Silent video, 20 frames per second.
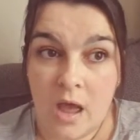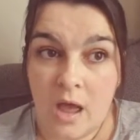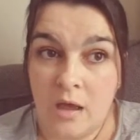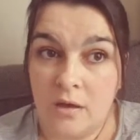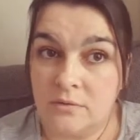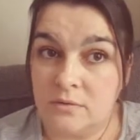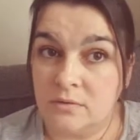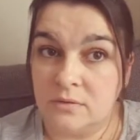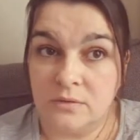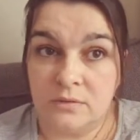
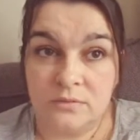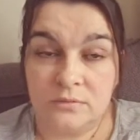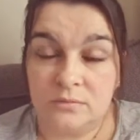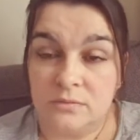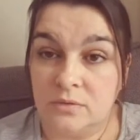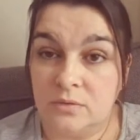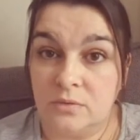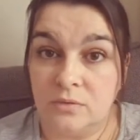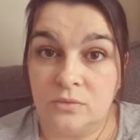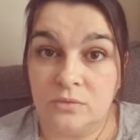all
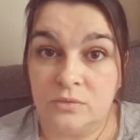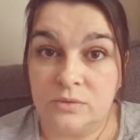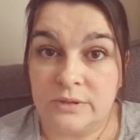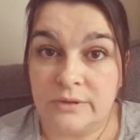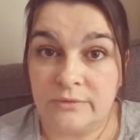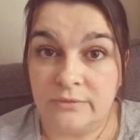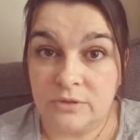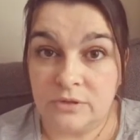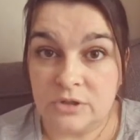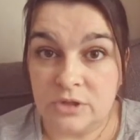
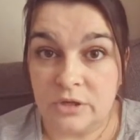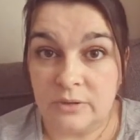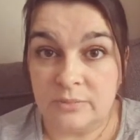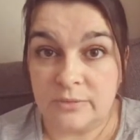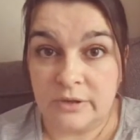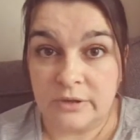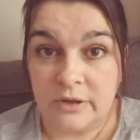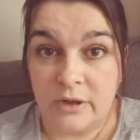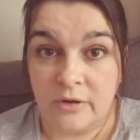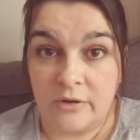different
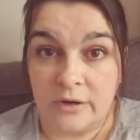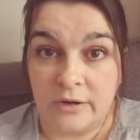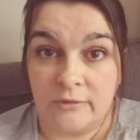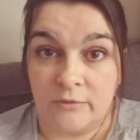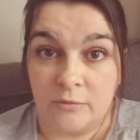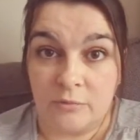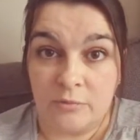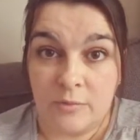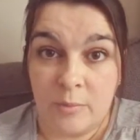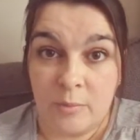tubes. I can't
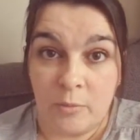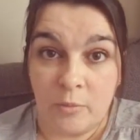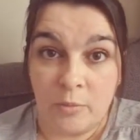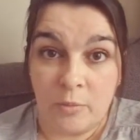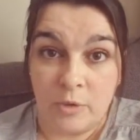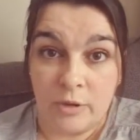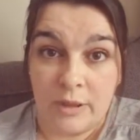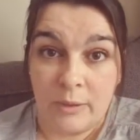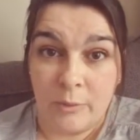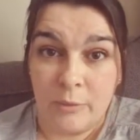even remember
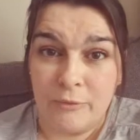what they